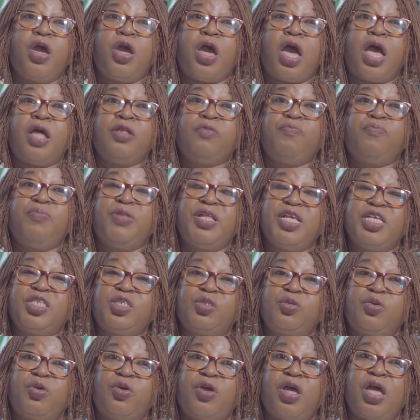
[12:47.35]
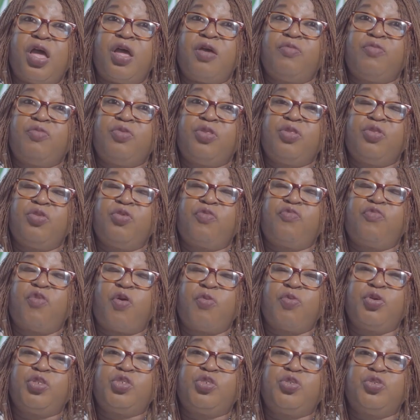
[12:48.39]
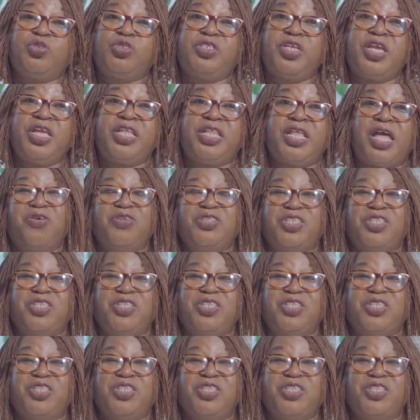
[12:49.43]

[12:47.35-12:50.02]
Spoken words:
and please look forward to seeing